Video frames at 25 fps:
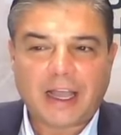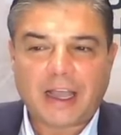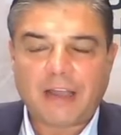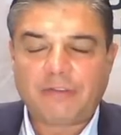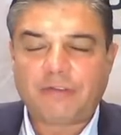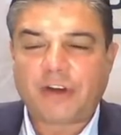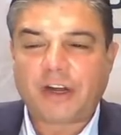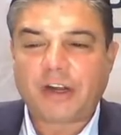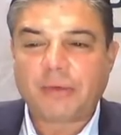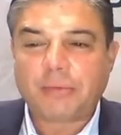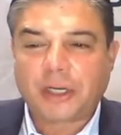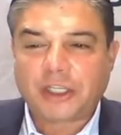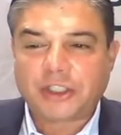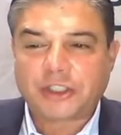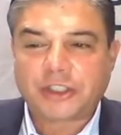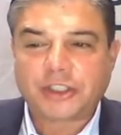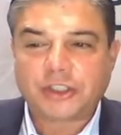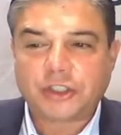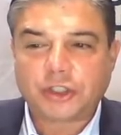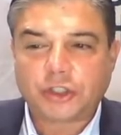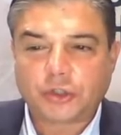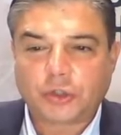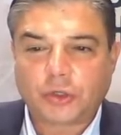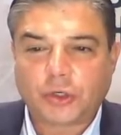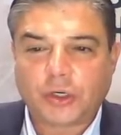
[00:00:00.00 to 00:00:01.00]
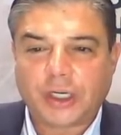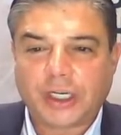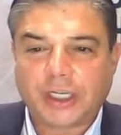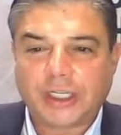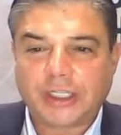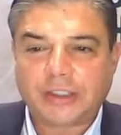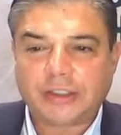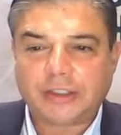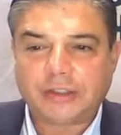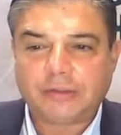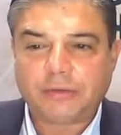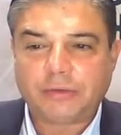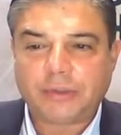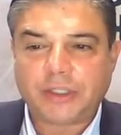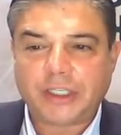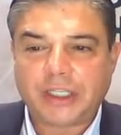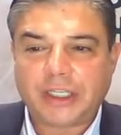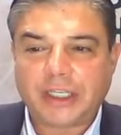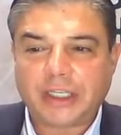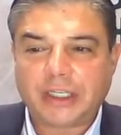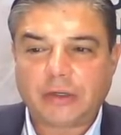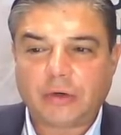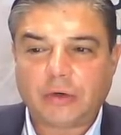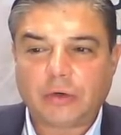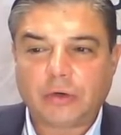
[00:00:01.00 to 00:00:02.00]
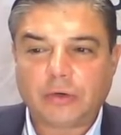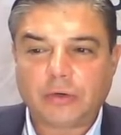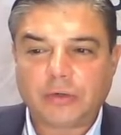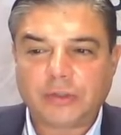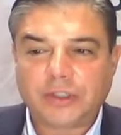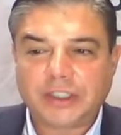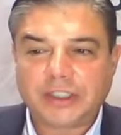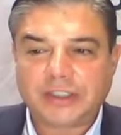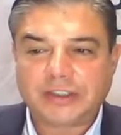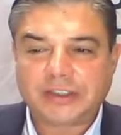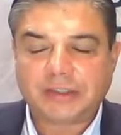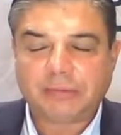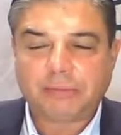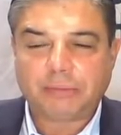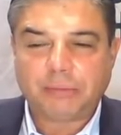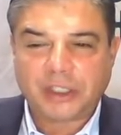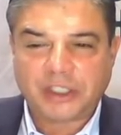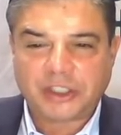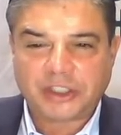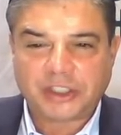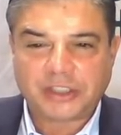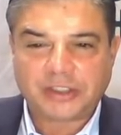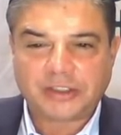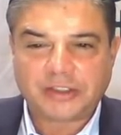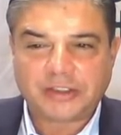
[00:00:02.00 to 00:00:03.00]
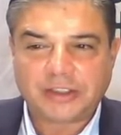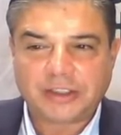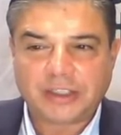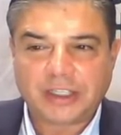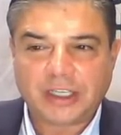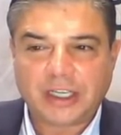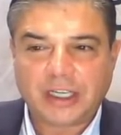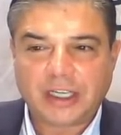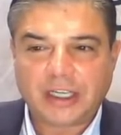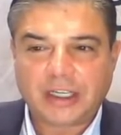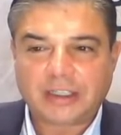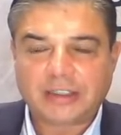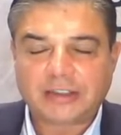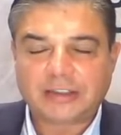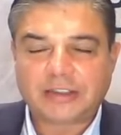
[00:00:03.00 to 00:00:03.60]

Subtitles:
I very much enjoyed reading all these submissions,